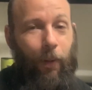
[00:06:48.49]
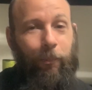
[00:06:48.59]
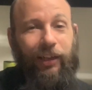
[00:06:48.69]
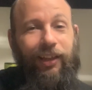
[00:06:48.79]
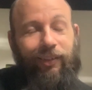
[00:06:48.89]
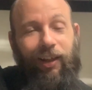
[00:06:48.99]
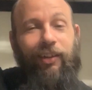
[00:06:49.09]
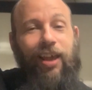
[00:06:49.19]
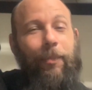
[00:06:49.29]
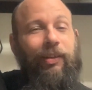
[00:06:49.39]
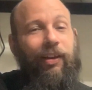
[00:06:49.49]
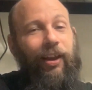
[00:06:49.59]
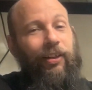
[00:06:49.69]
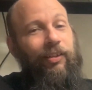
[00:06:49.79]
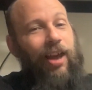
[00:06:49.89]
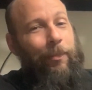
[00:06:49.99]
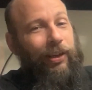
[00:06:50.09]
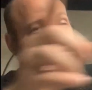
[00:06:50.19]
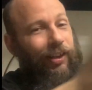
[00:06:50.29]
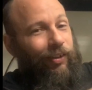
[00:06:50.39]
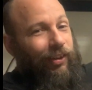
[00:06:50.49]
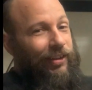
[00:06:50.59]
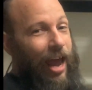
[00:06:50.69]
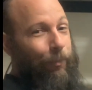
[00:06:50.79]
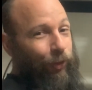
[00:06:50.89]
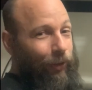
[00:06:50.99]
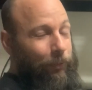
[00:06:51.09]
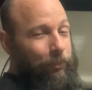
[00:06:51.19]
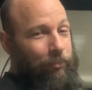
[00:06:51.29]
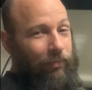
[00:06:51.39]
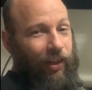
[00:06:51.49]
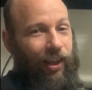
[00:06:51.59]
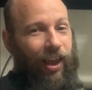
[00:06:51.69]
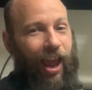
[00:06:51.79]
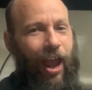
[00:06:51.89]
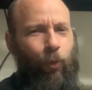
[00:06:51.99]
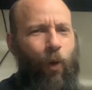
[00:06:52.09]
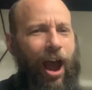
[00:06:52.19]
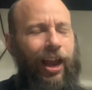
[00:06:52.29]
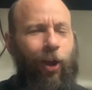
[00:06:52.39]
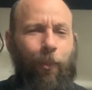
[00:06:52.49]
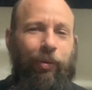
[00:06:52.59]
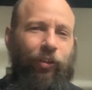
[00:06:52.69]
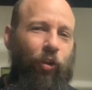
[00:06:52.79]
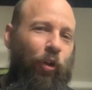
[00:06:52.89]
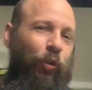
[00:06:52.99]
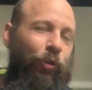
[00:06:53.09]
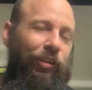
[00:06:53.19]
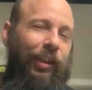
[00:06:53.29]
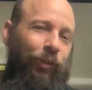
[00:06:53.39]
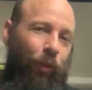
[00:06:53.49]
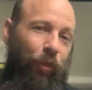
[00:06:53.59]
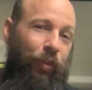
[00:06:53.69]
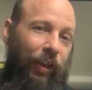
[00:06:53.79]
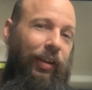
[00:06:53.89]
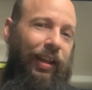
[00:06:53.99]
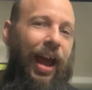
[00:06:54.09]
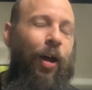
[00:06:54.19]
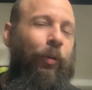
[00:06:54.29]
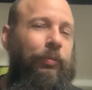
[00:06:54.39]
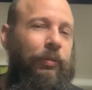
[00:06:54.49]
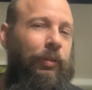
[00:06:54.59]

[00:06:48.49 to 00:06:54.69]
But that's not the topic today. The topic is the naphtha and why companies are using it to thin down